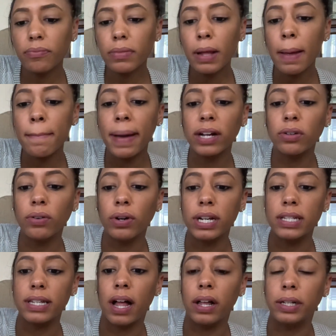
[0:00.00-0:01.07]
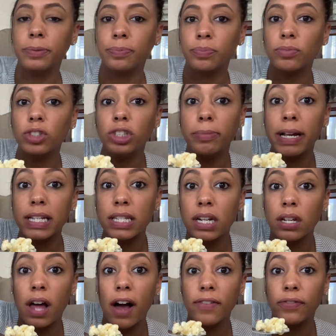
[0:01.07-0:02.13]
Macaroni salad. She makes it a
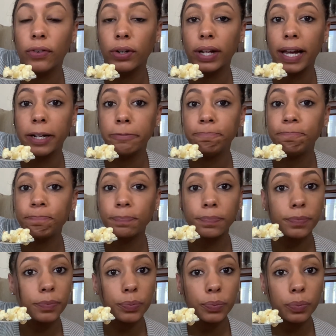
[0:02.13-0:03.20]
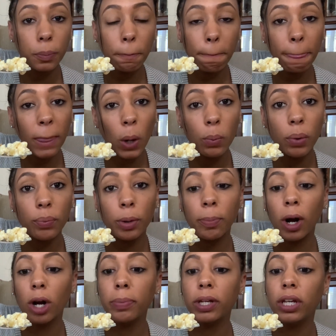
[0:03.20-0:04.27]
lot for like when we're
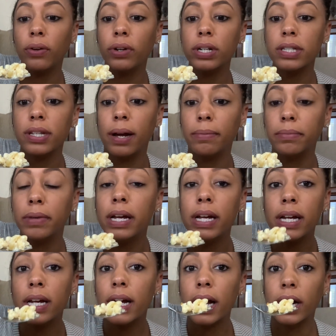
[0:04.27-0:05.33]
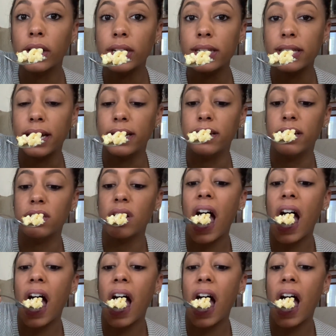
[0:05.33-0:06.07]
barbecuing or something. A good side dish.